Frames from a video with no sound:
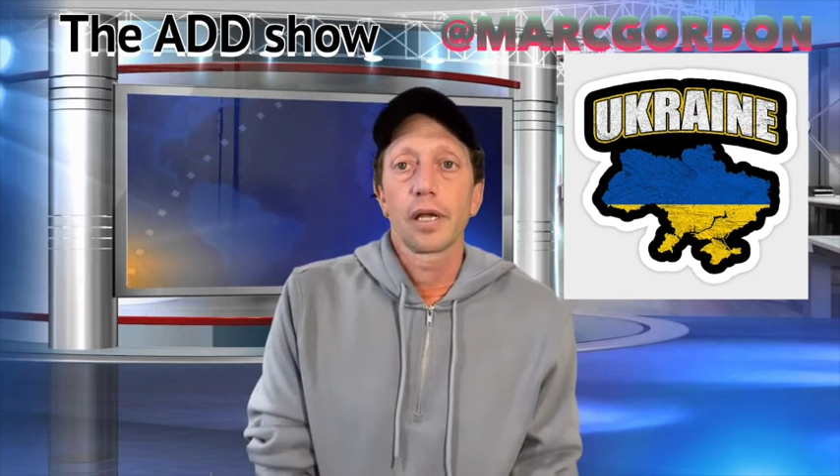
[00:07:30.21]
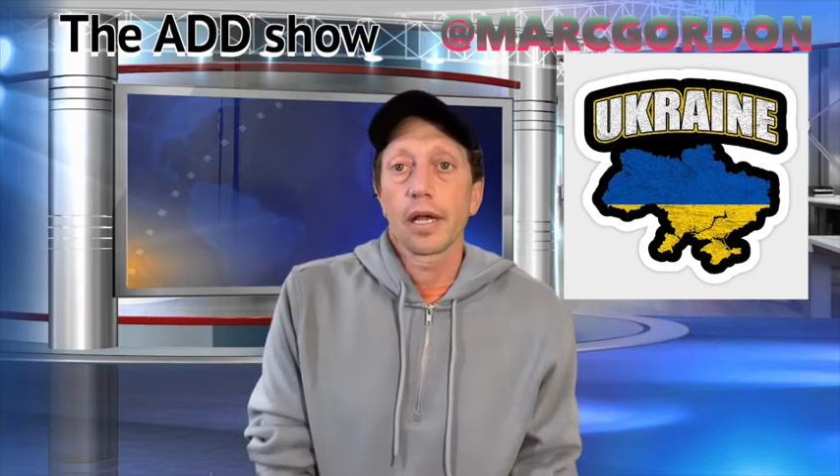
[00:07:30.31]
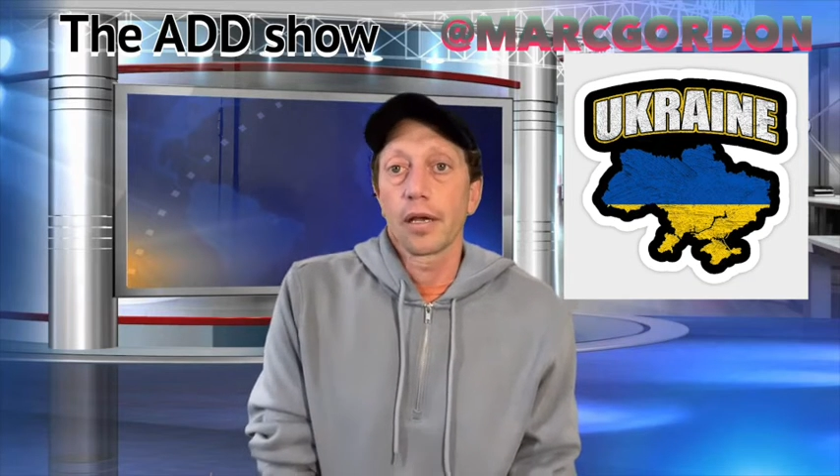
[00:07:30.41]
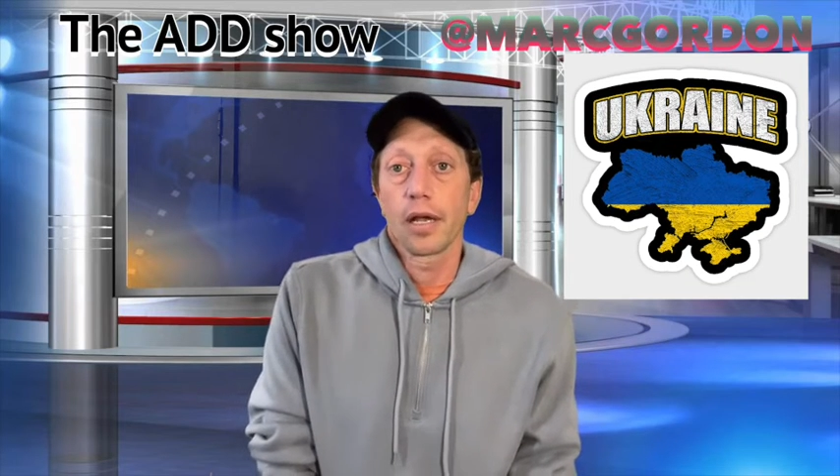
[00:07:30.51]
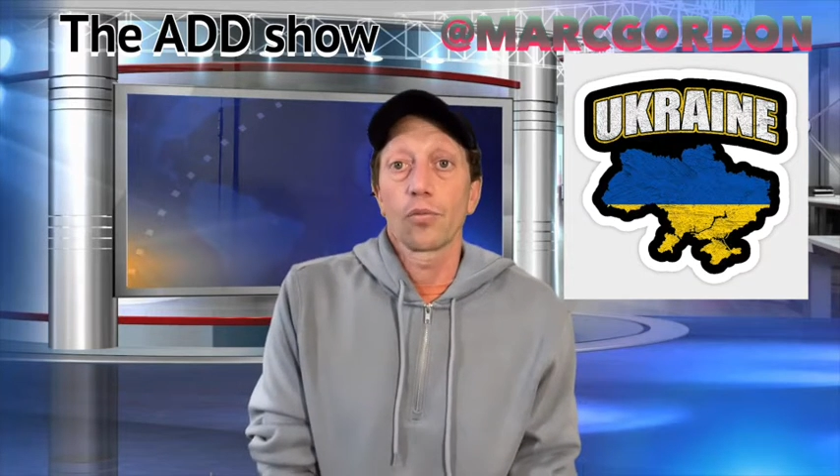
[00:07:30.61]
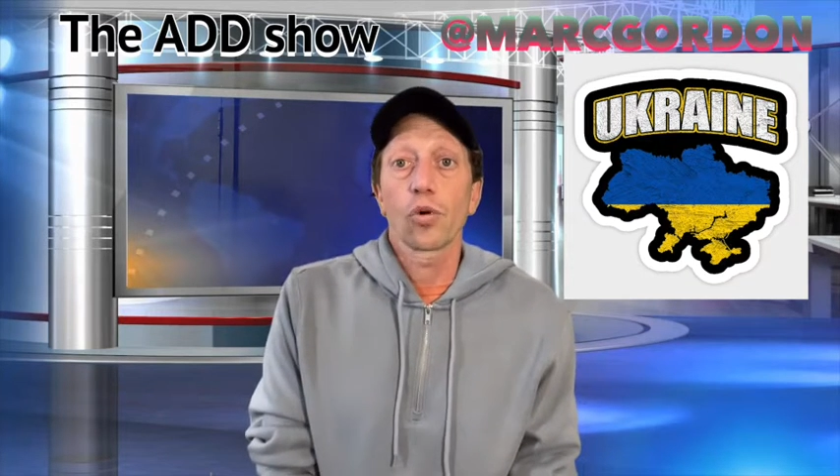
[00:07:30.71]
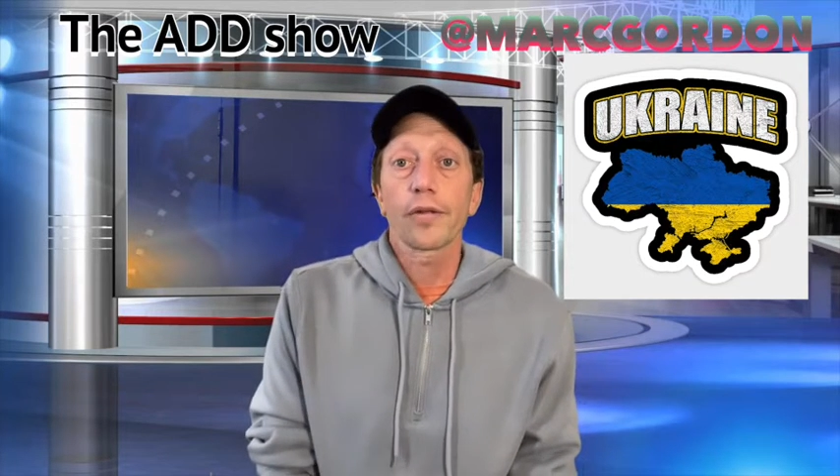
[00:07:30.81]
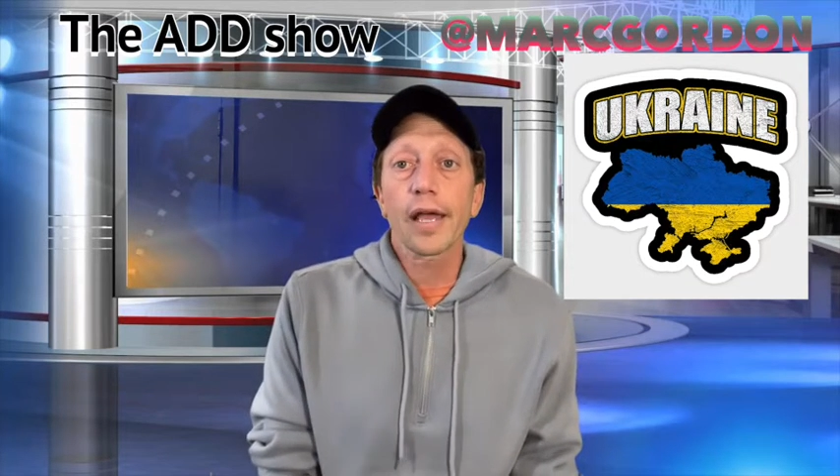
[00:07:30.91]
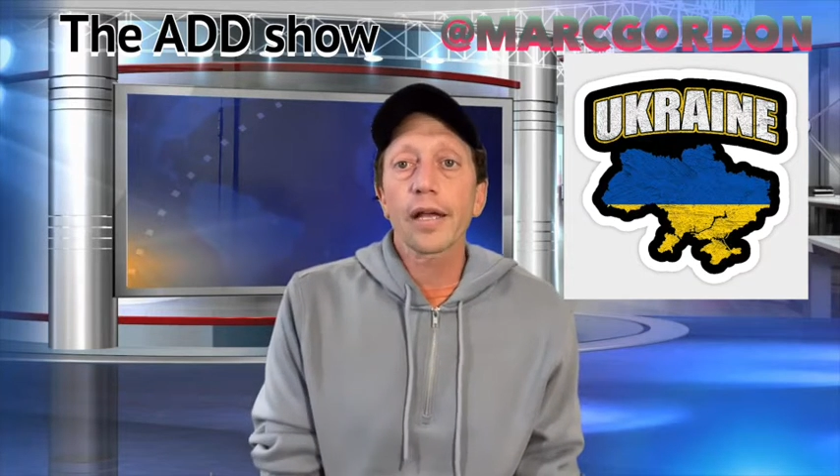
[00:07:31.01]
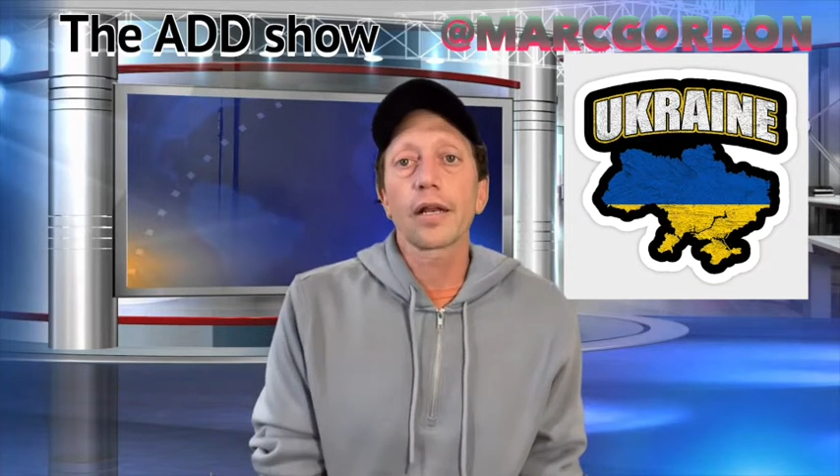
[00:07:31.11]
and where
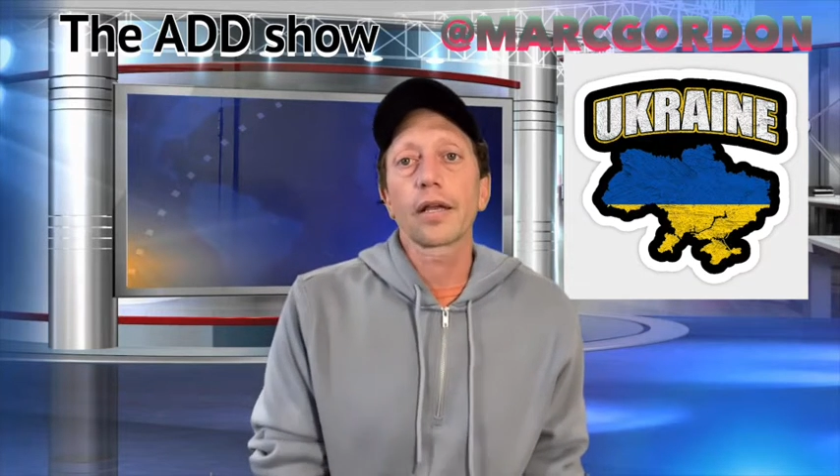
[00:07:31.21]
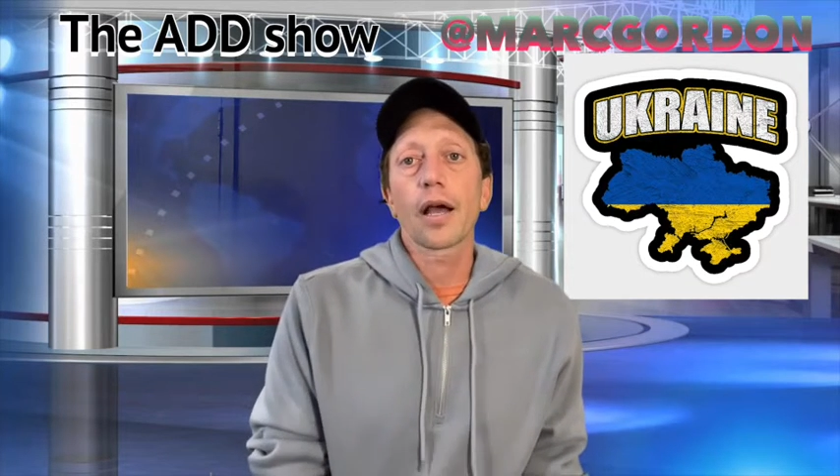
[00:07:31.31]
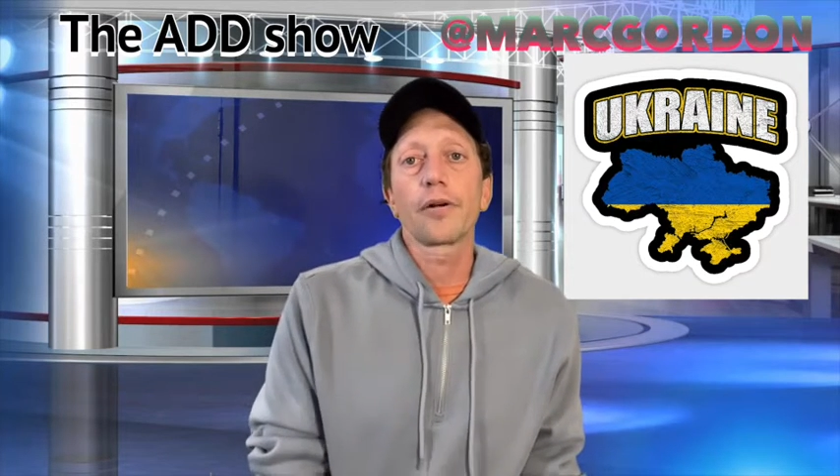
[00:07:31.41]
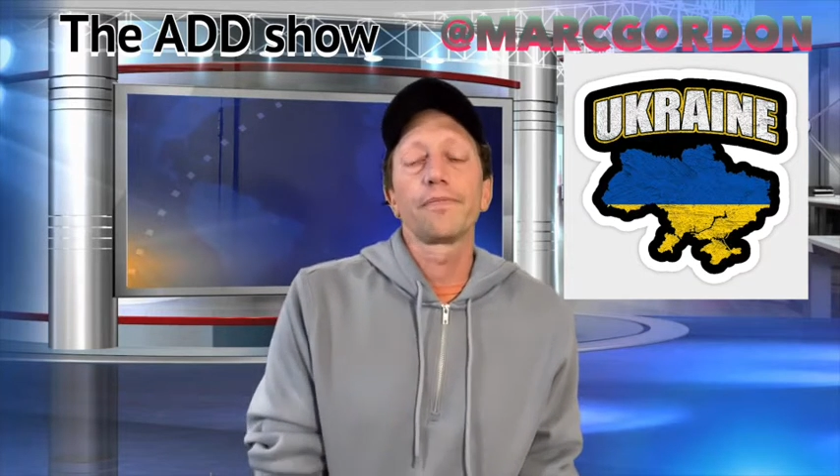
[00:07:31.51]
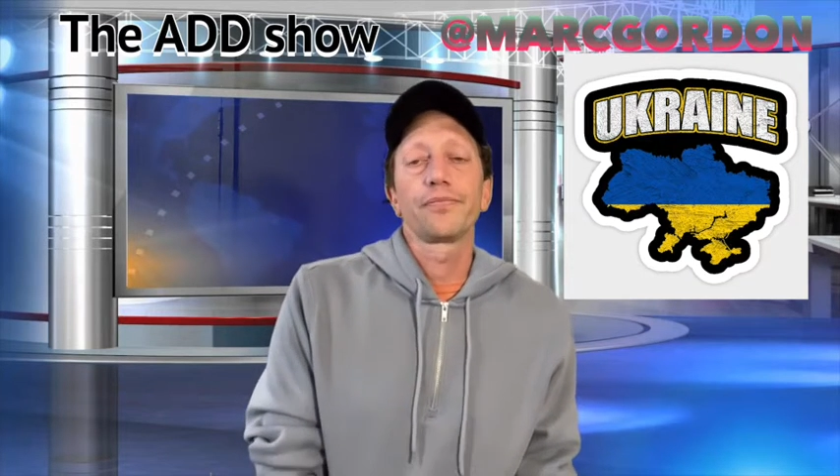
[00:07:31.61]
are they going to go?